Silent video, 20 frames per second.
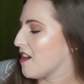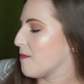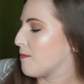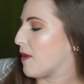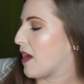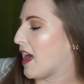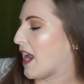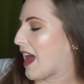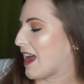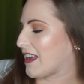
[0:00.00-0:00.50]

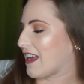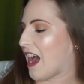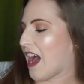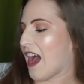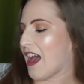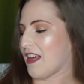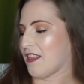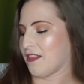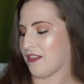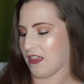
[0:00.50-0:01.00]
but I
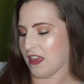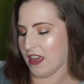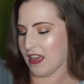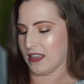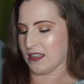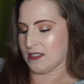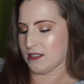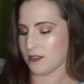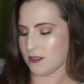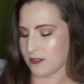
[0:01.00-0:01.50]
got
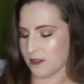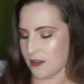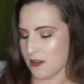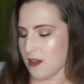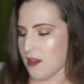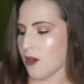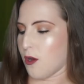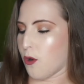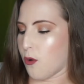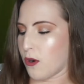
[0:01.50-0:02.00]
this
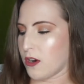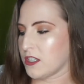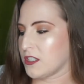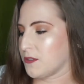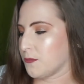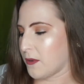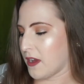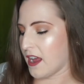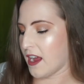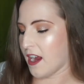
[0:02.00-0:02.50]

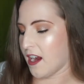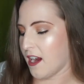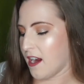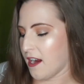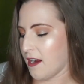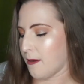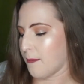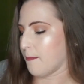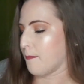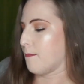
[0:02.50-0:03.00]

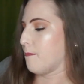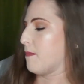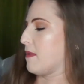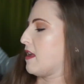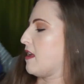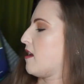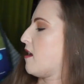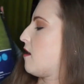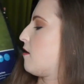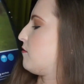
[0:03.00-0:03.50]
Horseware
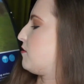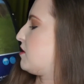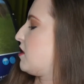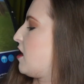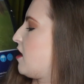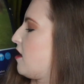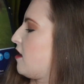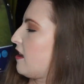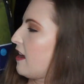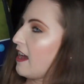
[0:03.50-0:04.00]
Mio
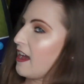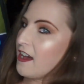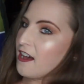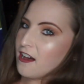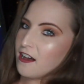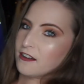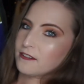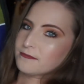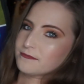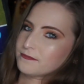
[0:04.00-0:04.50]

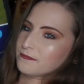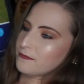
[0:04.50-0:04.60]
Turnout